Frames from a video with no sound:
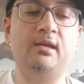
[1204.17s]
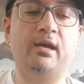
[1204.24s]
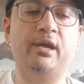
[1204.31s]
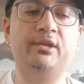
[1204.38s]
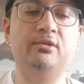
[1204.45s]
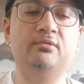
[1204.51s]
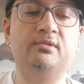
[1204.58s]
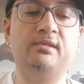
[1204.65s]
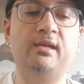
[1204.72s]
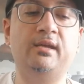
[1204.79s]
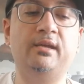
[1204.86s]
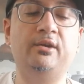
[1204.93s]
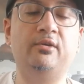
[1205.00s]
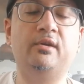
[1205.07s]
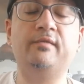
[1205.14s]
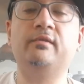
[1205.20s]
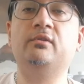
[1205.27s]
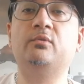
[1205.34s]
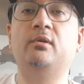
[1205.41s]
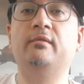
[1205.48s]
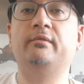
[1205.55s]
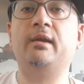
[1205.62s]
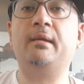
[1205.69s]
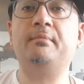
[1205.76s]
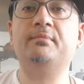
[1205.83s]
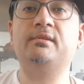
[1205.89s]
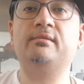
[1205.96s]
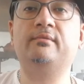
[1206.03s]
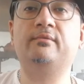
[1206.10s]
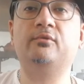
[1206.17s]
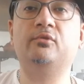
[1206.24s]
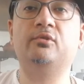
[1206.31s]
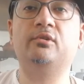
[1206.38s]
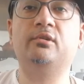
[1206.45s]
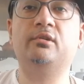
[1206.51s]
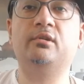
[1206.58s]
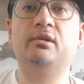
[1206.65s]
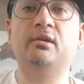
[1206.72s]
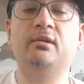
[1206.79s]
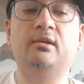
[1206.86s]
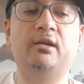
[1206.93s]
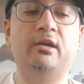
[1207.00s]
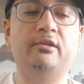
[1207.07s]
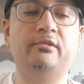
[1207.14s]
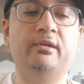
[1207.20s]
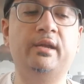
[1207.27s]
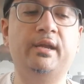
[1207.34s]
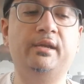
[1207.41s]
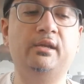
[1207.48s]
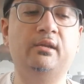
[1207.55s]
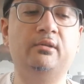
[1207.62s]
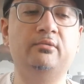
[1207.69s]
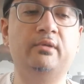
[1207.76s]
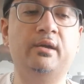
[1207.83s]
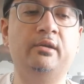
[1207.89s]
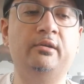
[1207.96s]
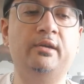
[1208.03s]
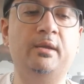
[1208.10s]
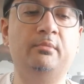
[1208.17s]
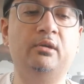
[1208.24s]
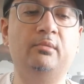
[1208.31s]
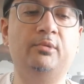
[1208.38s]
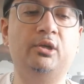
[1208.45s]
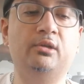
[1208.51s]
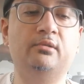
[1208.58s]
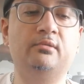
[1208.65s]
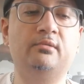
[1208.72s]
I use 10 or even 12 grams for 180 to 200 ml pot,